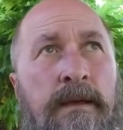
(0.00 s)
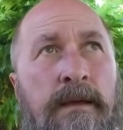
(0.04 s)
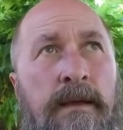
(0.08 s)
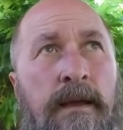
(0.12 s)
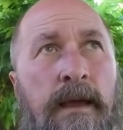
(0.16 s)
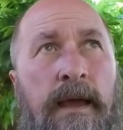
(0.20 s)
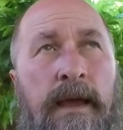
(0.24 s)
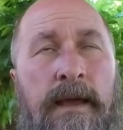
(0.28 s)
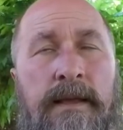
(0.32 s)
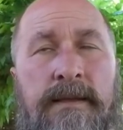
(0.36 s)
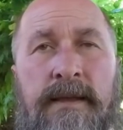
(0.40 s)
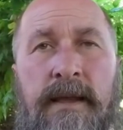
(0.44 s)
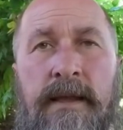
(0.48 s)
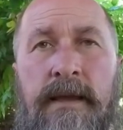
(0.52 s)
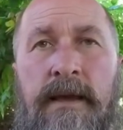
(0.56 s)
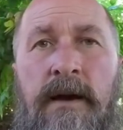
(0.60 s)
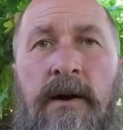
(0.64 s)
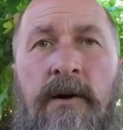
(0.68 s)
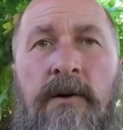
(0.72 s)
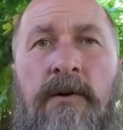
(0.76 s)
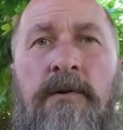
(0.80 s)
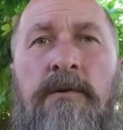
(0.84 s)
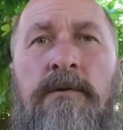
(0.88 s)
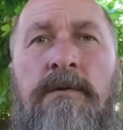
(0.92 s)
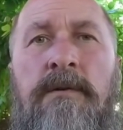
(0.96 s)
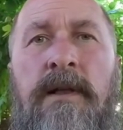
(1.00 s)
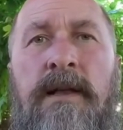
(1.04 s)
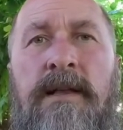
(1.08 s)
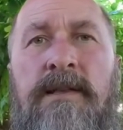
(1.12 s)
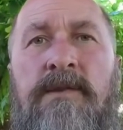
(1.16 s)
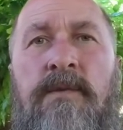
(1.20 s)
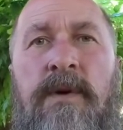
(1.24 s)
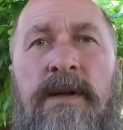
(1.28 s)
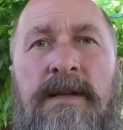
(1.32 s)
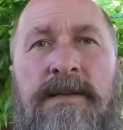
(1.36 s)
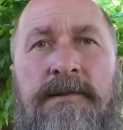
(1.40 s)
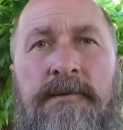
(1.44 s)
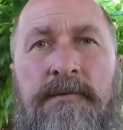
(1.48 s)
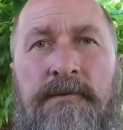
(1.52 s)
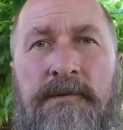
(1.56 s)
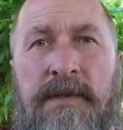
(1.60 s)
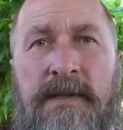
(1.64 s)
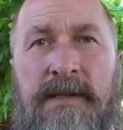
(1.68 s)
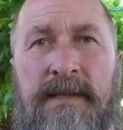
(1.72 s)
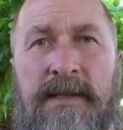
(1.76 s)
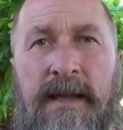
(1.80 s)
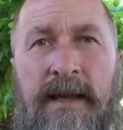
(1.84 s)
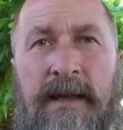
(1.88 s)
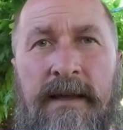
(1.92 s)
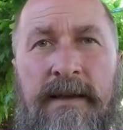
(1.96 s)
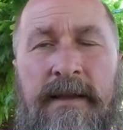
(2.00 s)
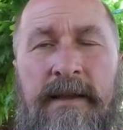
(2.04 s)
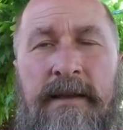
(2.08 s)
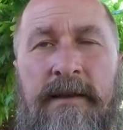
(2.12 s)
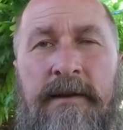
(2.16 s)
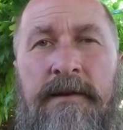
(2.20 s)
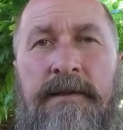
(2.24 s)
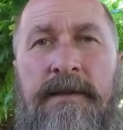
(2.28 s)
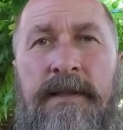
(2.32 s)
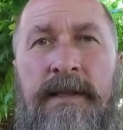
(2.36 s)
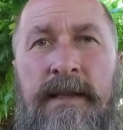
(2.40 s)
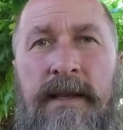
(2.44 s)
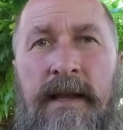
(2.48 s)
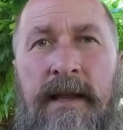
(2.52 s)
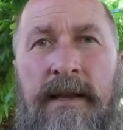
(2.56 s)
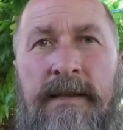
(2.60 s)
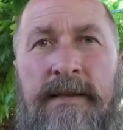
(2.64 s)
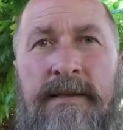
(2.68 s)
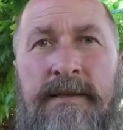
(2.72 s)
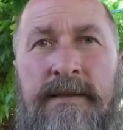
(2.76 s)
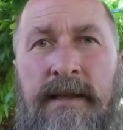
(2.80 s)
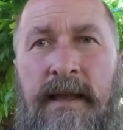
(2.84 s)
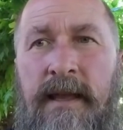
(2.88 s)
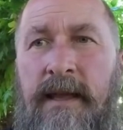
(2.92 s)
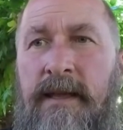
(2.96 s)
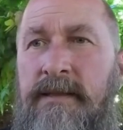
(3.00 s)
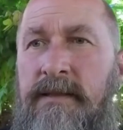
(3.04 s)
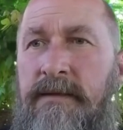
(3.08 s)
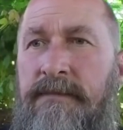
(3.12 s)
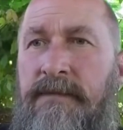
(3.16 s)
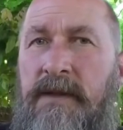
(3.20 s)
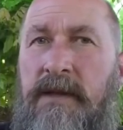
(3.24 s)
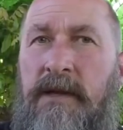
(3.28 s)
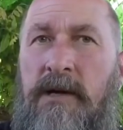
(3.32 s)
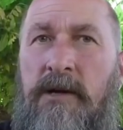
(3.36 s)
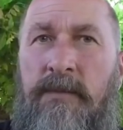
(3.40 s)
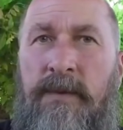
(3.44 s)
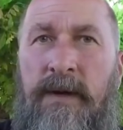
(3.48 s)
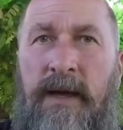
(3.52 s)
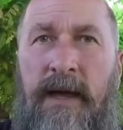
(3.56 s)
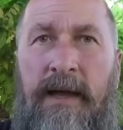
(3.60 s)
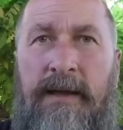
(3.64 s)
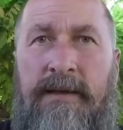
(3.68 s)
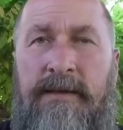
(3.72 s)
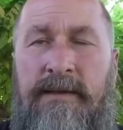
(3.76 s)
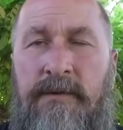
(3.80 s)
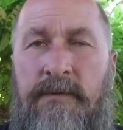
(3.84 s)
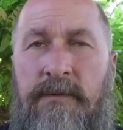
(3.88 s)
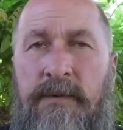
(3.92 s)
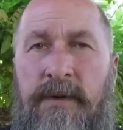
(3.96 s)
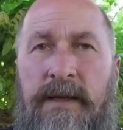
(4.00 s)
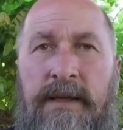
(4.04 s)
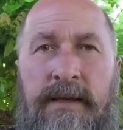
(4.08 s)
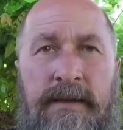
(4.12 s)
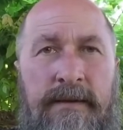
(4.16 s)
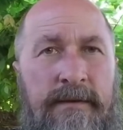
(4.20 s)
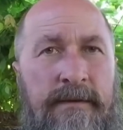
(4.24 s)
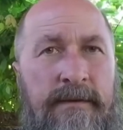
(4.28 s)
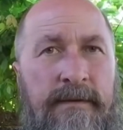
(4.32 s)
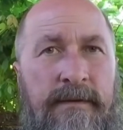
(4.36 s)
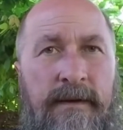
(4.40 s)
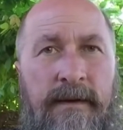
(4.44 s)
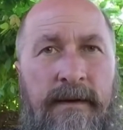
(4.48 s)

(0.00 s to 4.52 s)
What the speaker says: As a whole, as Western society here in the United States, if you go back to when